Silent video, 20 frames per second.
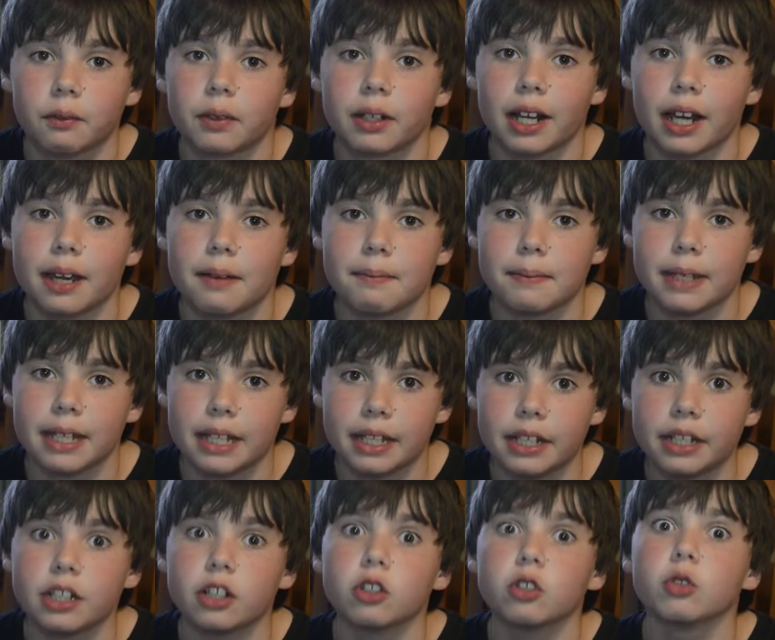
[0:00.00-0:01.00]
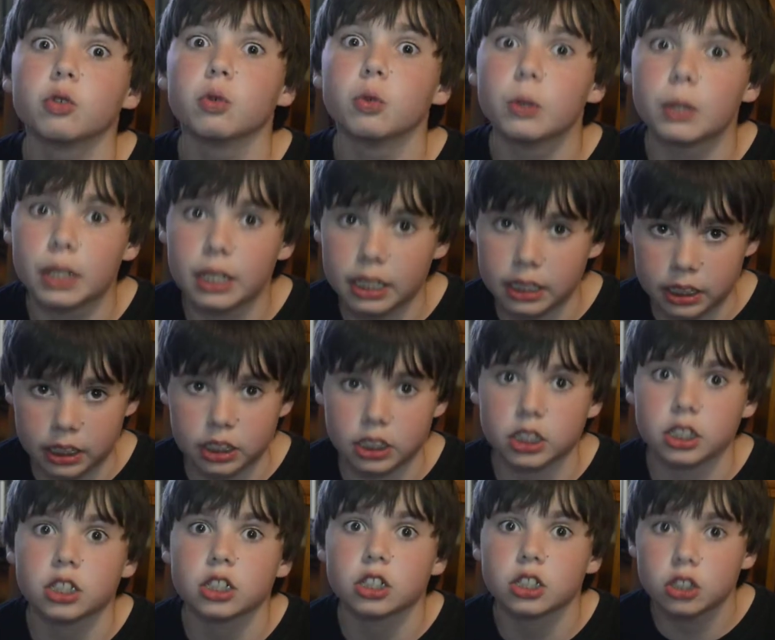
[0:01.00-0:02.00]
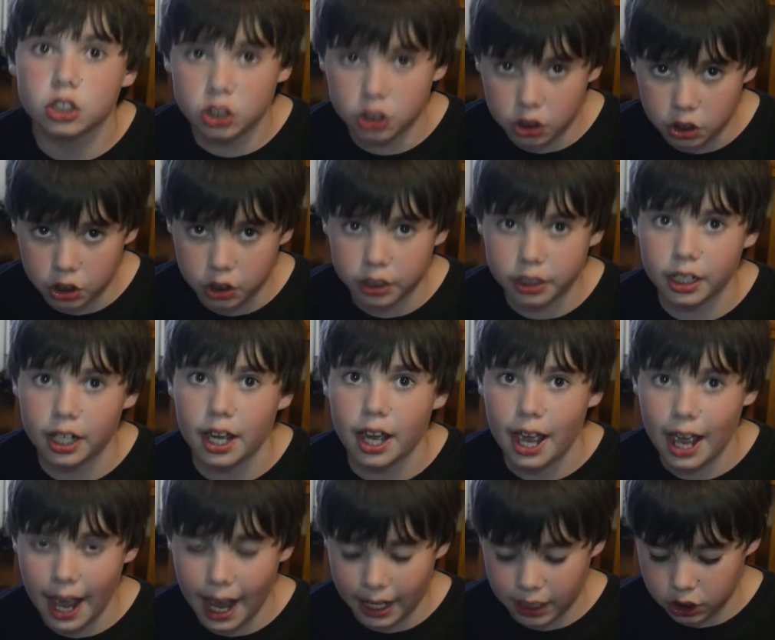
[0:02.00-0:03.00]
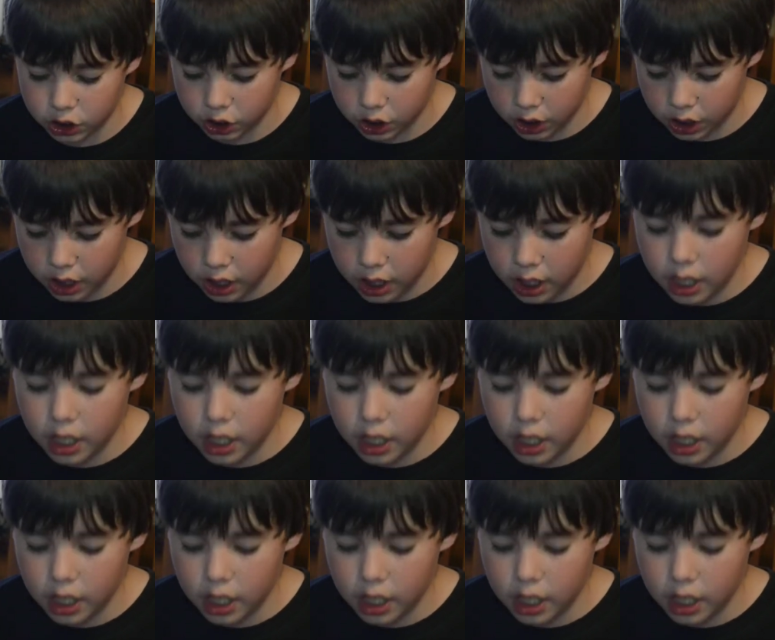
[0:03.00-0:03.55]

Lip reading: what I mean. Really good action.